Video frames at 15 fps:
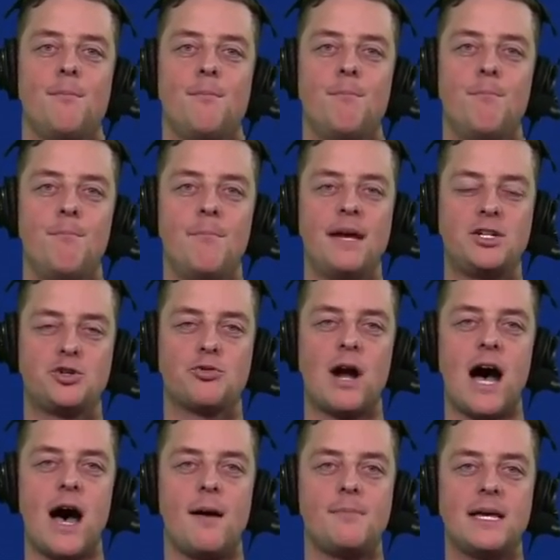Mitch
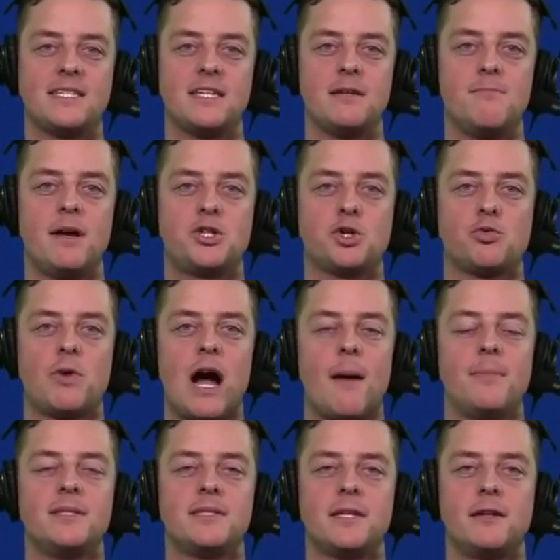Rob, as in Mitchell
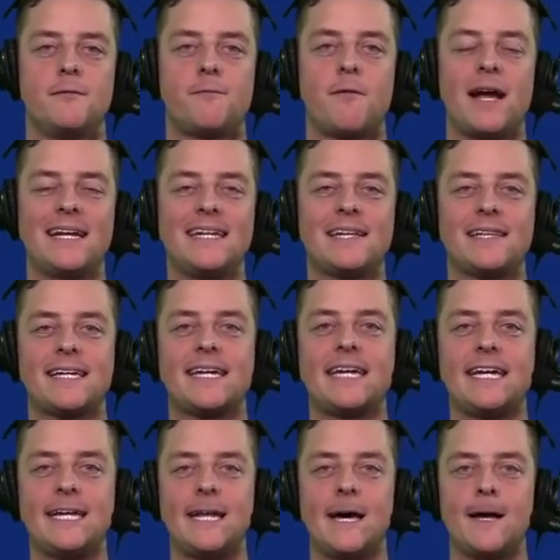Robinson, Frank
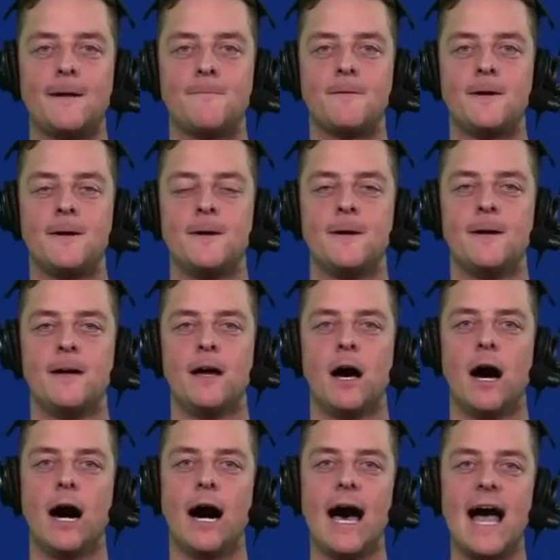Ntilikina,
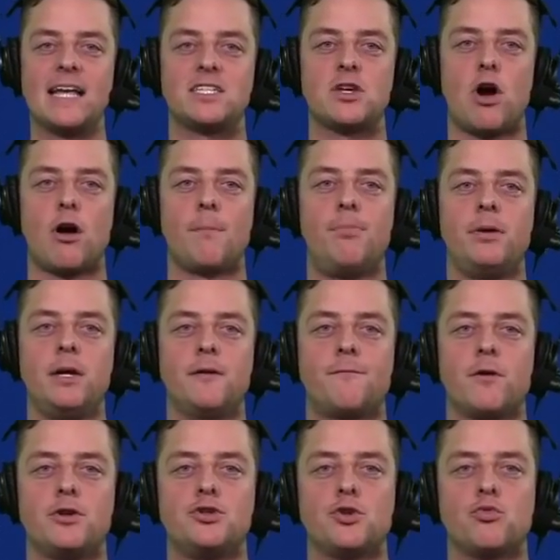uh, SRP
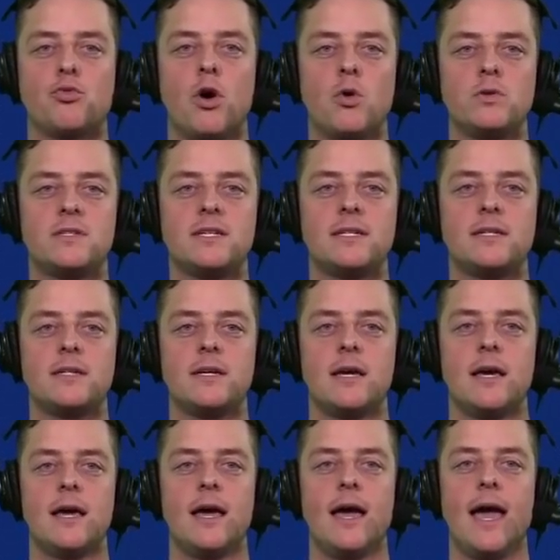for DeRozan,
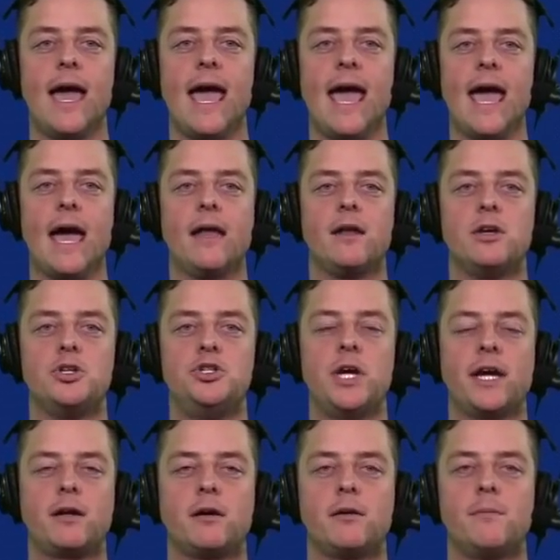and
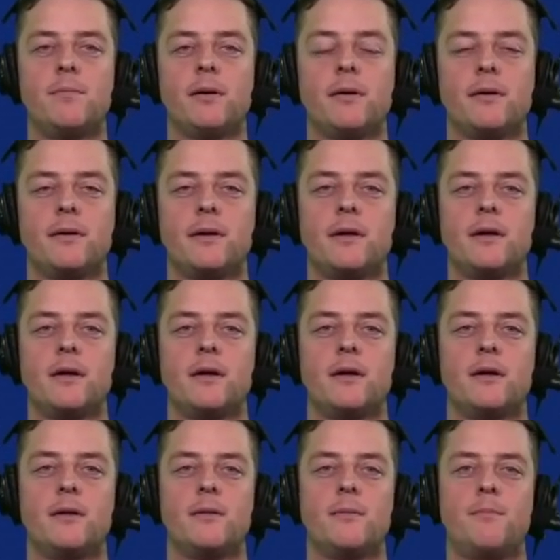Jakob
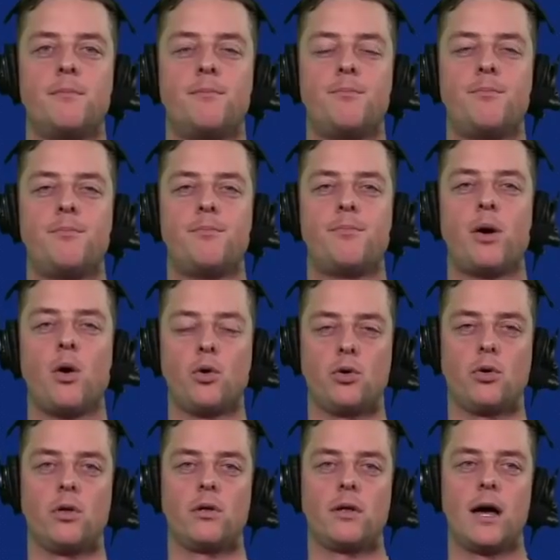
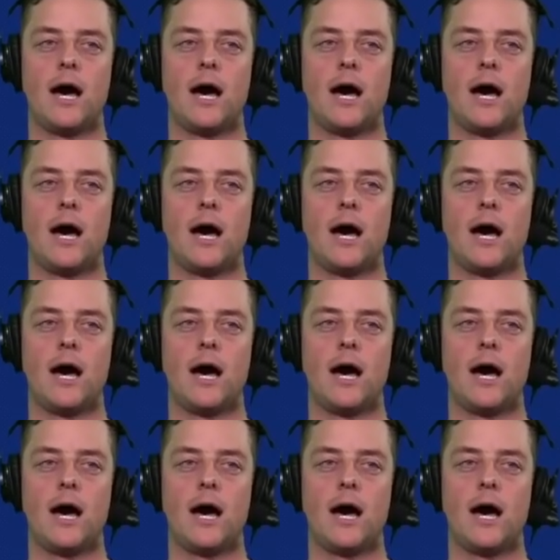Poeltl.